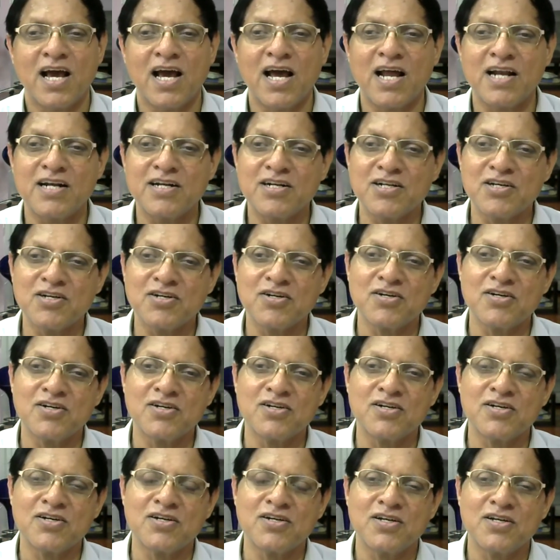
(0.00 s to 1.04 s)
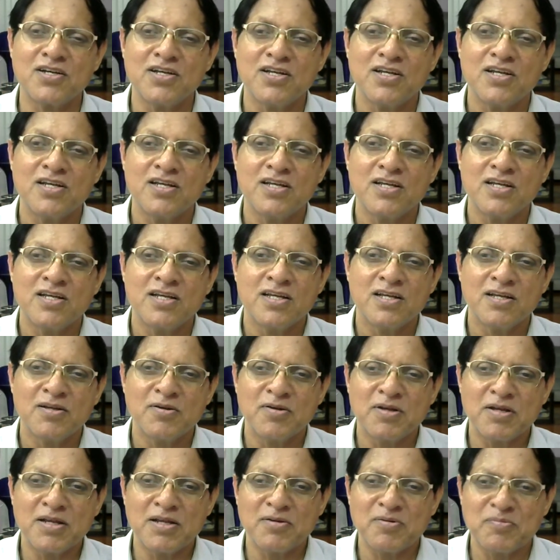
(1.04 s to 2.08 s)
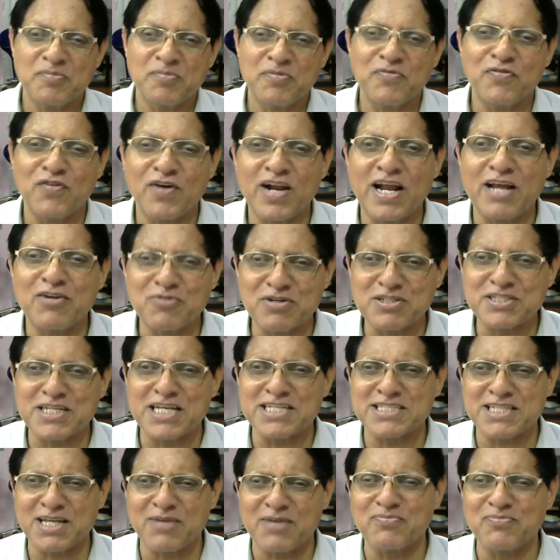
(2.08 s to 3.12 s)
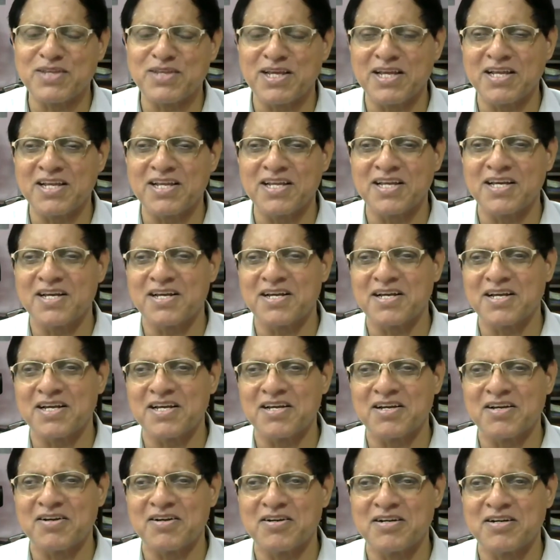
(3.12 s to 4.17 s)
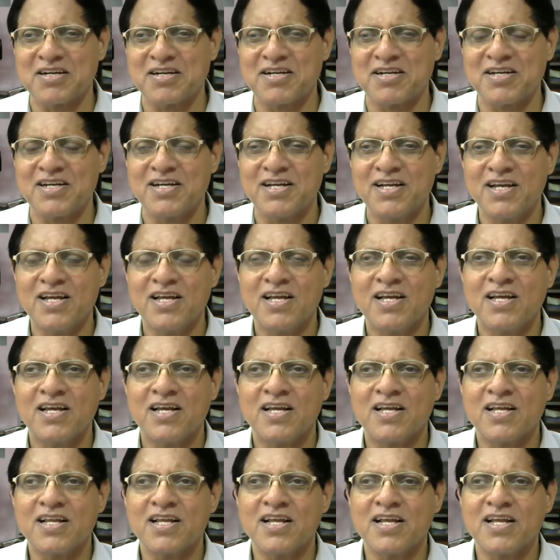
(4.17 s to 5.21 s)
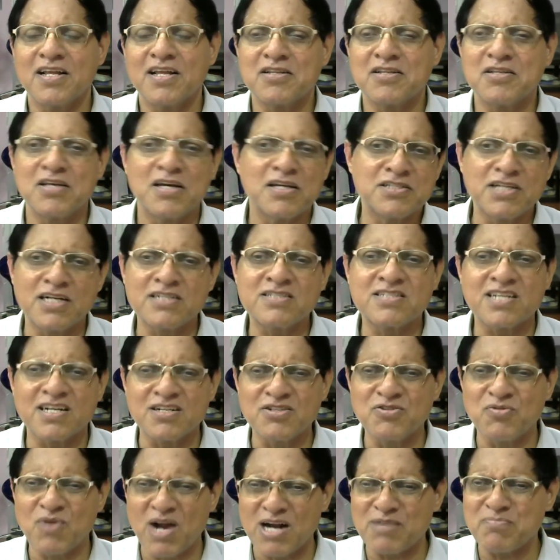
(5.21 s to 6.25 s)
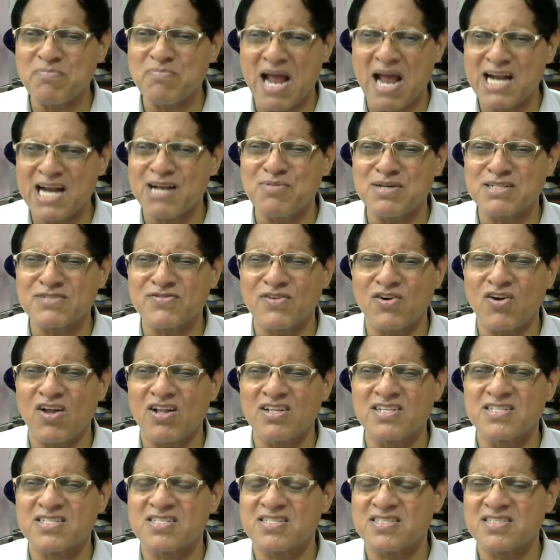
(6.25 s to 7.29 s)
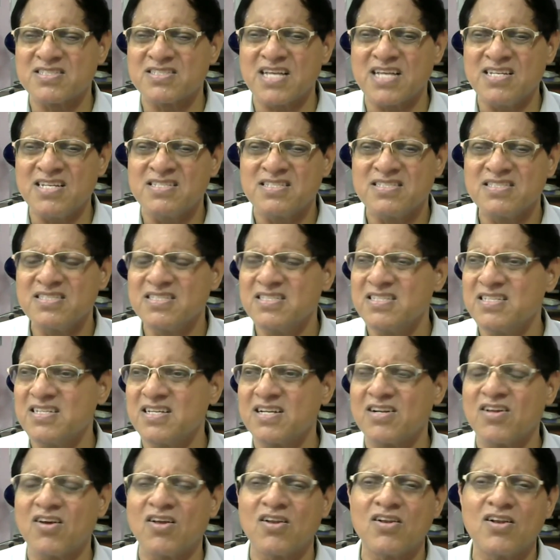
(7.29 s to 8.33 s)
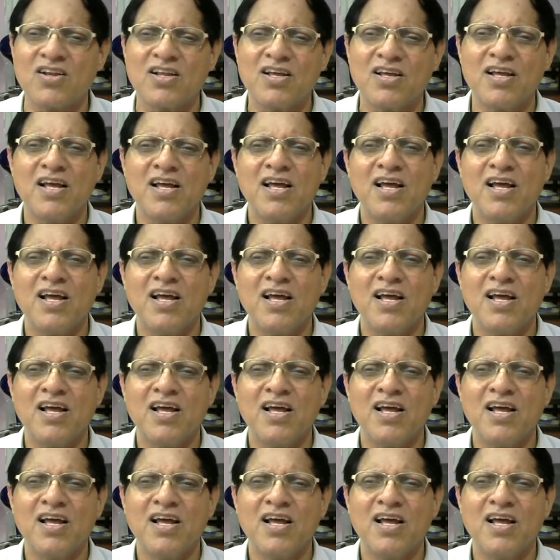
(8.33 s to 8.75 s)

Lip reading: And before I could say something, the judge said, you want mandamus for all this thing? You know,